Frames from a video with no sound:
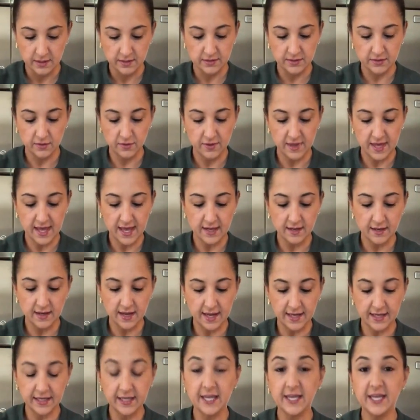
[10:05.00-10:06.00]
So
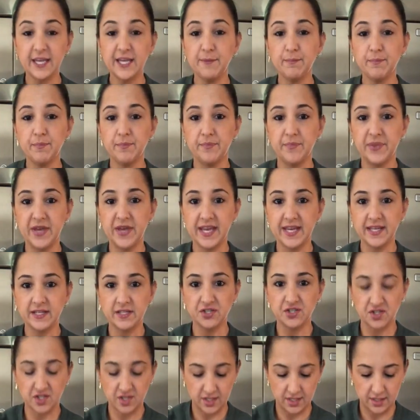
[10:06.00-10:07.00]
then I keep
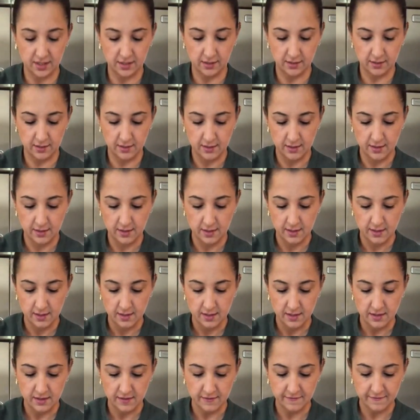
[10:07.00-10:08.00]
pinching
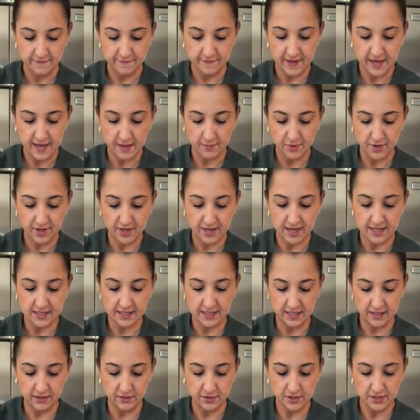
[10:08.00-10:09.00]
the fabric
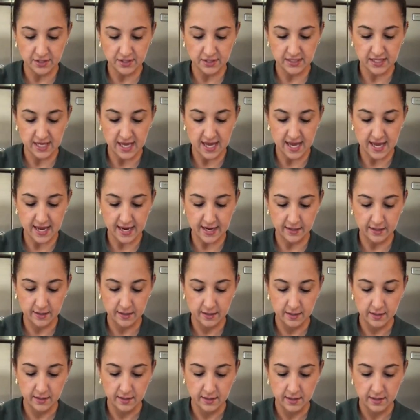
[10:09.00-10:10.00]
on either side
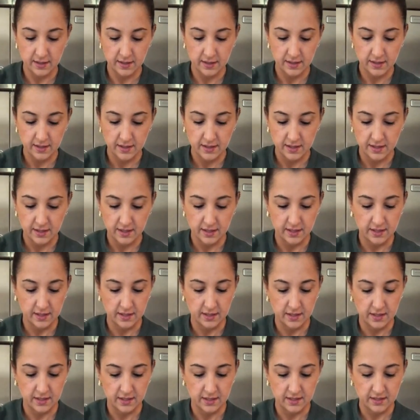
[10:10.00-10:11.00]

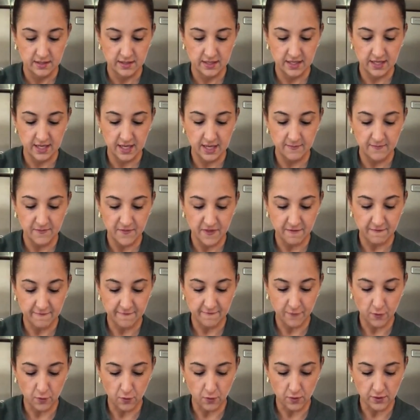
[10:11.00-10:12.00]
to keep the
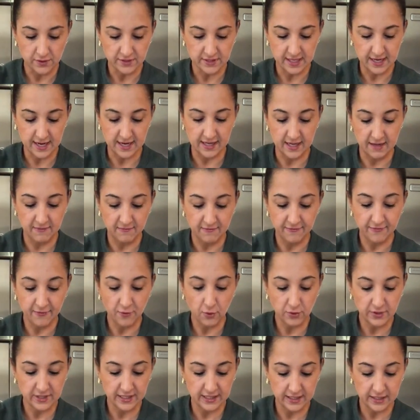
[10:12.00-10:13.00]
folds, and I keep
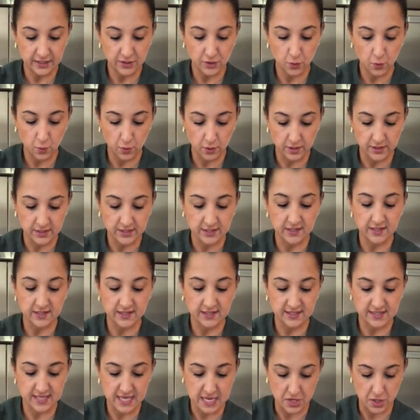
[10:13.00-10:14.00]
folding it towards
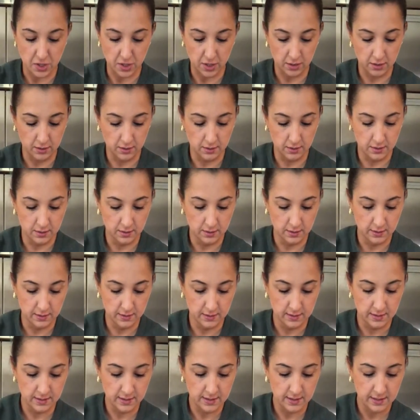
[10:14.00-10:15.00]
the center.
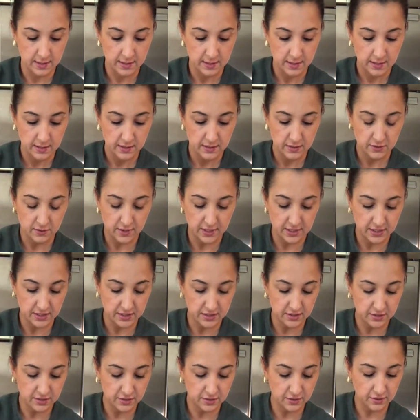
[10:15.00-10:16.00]
So I
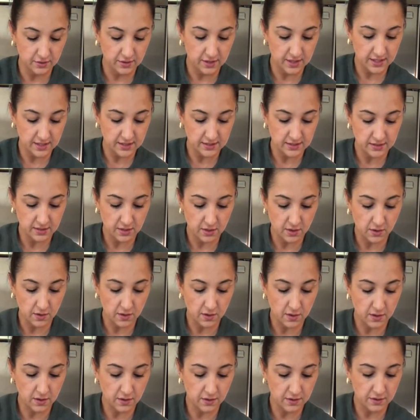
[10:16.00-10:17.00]
just do this
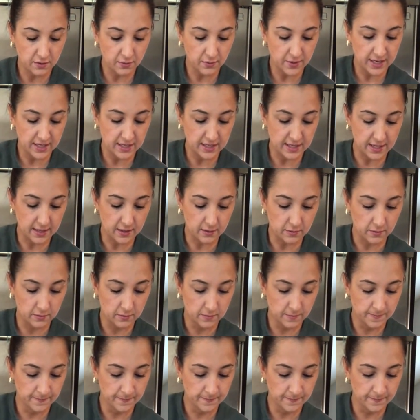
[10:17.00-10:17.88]
all the way down.